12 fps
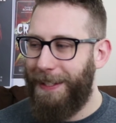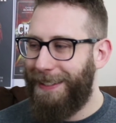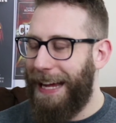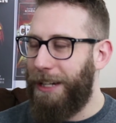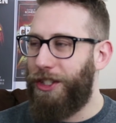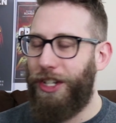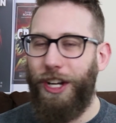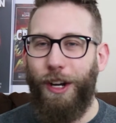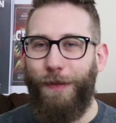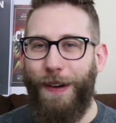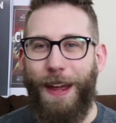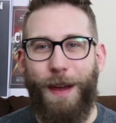not
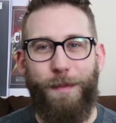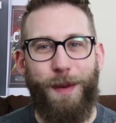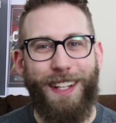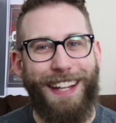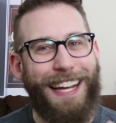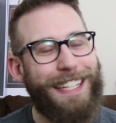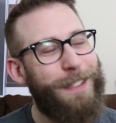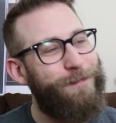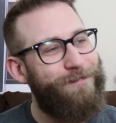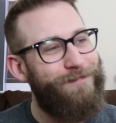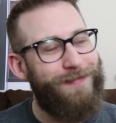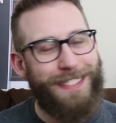cheer for him, but like
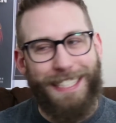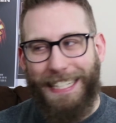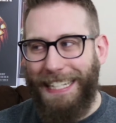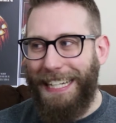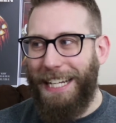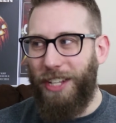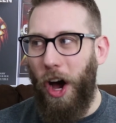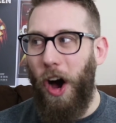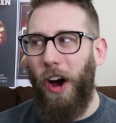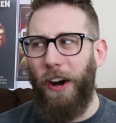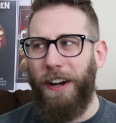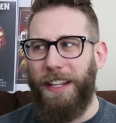it's
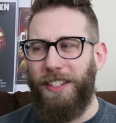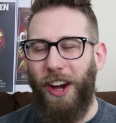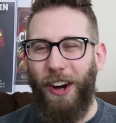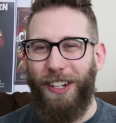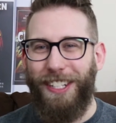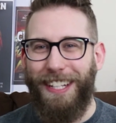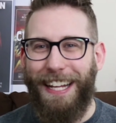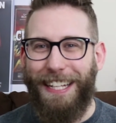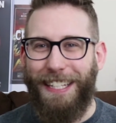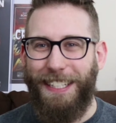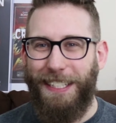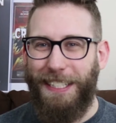hard to
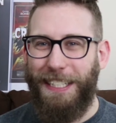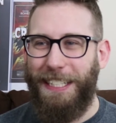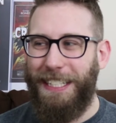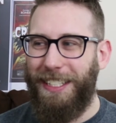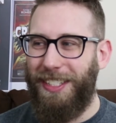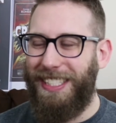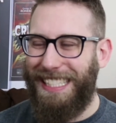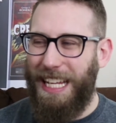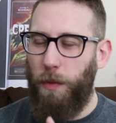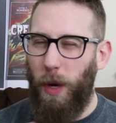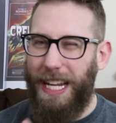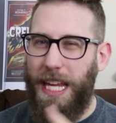like
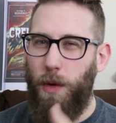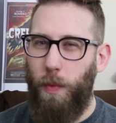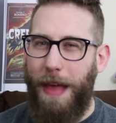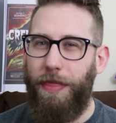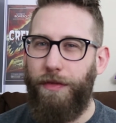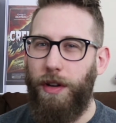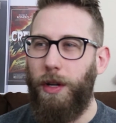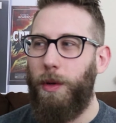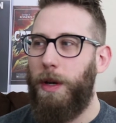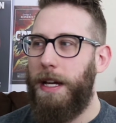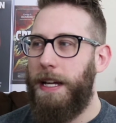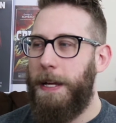see what he went
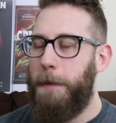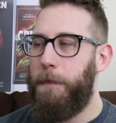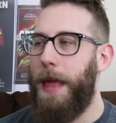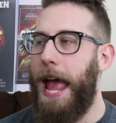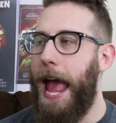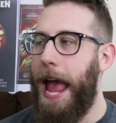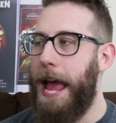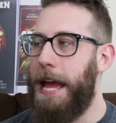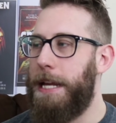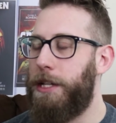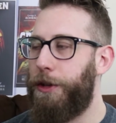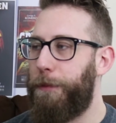through
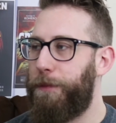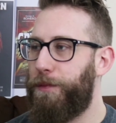and